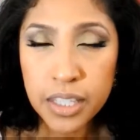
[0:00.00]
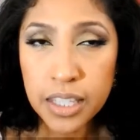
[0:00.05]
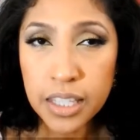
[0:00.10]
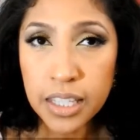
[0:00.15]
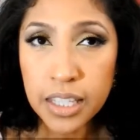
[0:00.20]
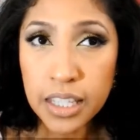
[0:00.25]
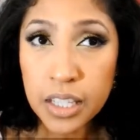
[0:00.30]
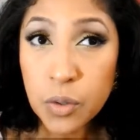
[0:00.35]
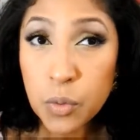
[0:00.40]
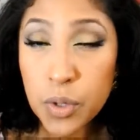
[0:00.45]

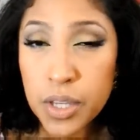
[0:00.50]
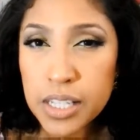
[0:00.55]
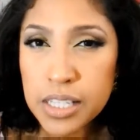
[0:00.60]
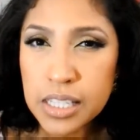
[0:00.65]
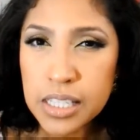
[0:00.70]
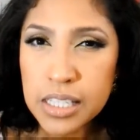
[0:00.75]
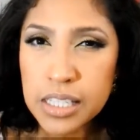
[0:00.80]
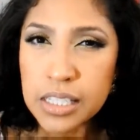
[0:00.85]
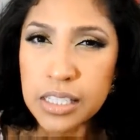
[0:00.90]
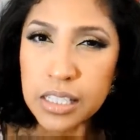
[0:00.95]

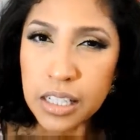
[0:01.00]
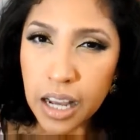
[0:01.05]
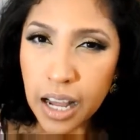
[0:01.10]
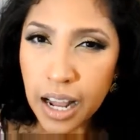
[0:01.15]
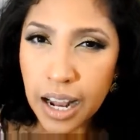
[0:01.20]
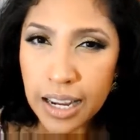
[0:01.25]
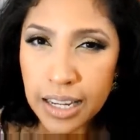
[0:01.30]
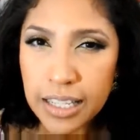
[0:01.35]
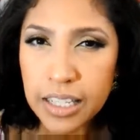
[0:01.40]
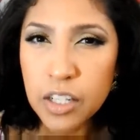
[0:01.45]
increasing
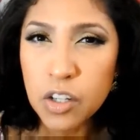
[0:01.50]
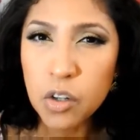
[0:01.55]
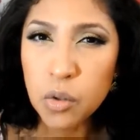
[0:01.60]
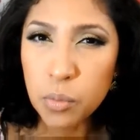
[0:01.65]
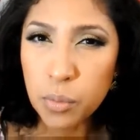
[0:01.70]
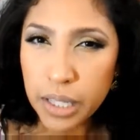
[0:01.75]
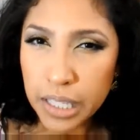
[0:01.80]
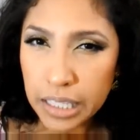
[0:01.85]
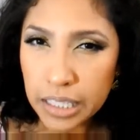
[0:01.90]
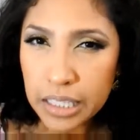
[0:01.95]
a little
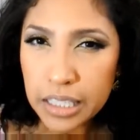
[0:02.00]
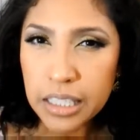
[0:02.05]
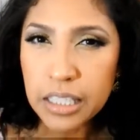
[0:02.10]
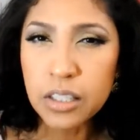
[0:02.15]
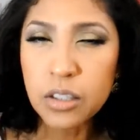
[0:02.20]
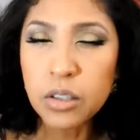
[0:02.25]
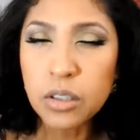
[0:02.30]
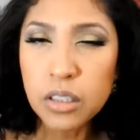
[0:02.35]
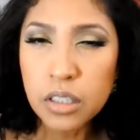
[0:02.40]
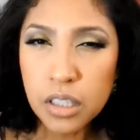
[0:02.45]
by
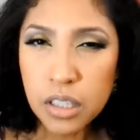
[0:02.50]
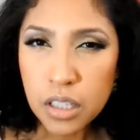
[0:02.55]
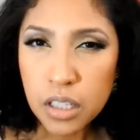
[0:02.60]
little,